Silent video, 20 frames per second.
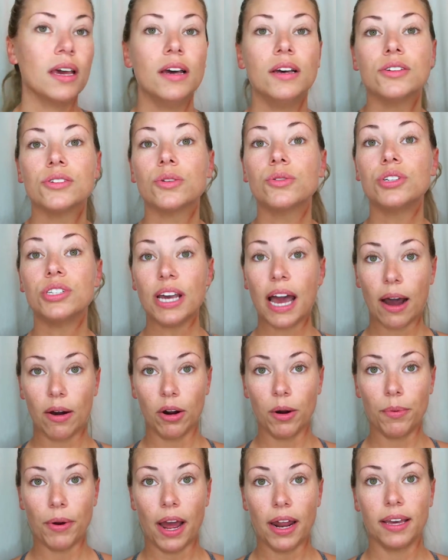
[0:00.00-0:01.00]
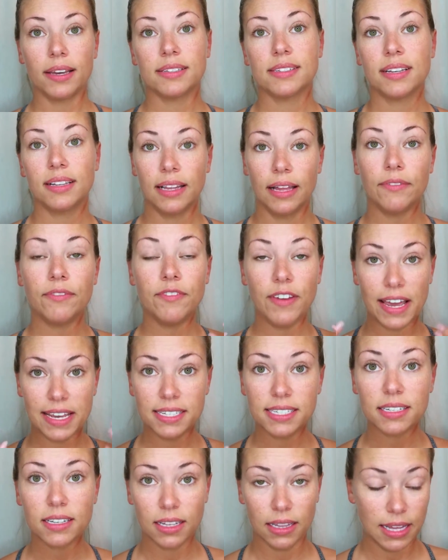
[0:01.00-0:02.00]
So shower products,
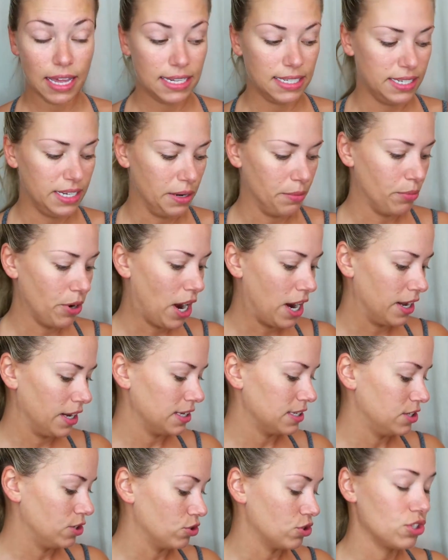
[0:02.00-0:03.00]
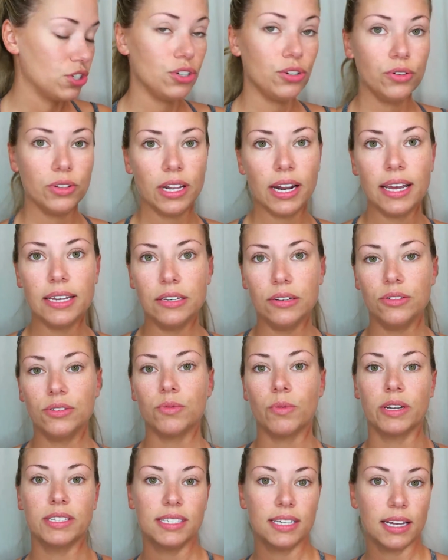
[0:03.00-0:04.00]
face cleansing products. There's 2 that I use.
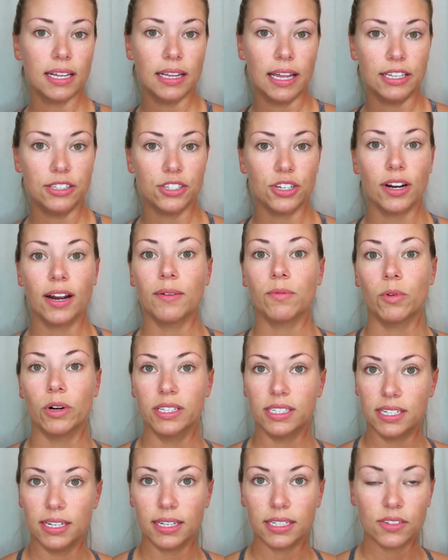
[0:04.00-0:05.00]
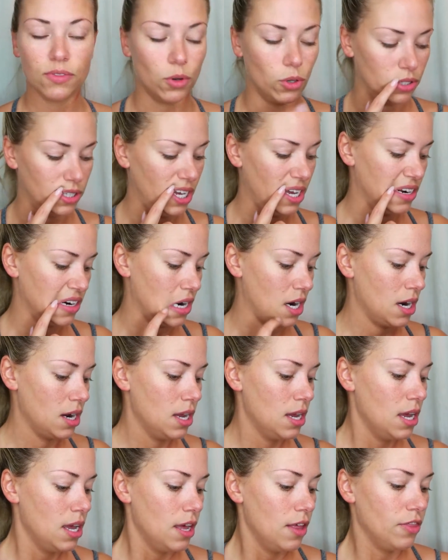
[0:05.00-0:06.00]
One's a cleanser and one's an exfoliator.
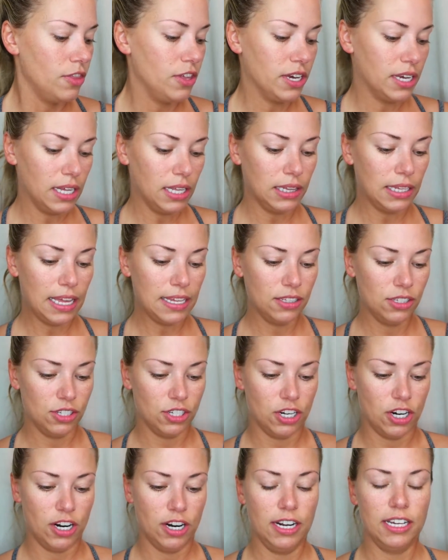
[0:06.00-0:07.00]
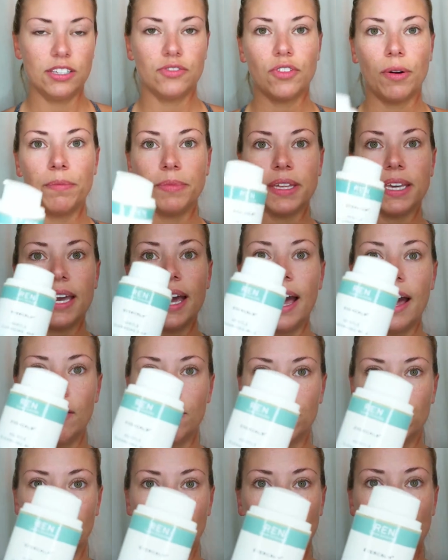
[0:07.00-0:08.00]
The cleanser is from the
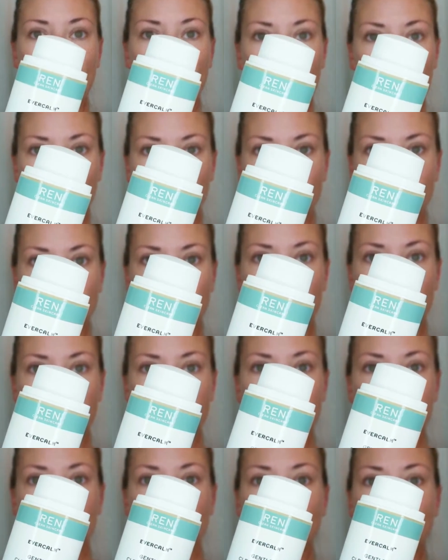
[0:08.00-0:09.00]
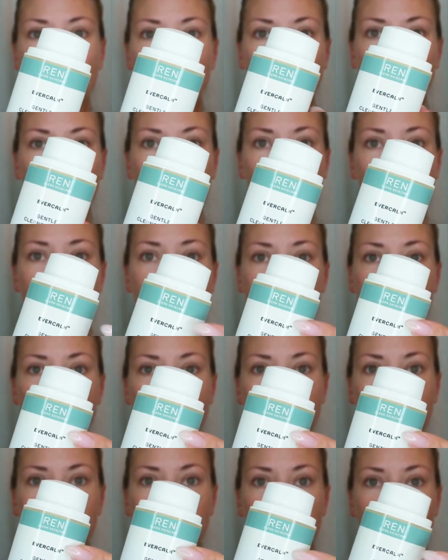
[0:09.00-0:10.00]
Ever Calm line. So again, if you have
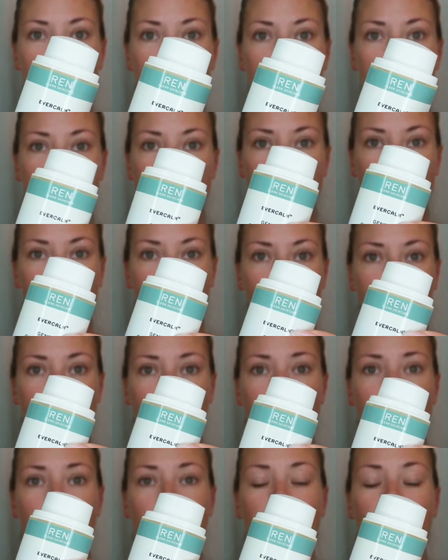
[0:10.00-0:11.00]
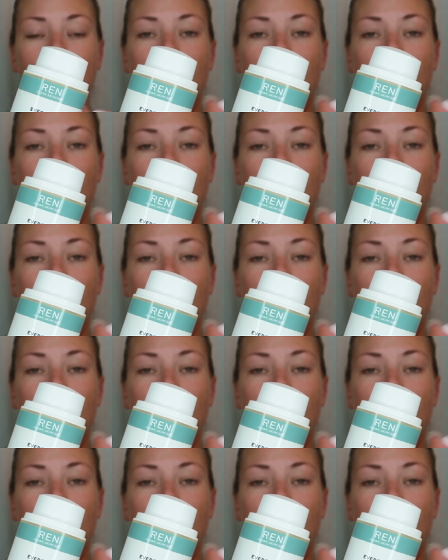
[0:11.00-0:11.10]
sensitive skin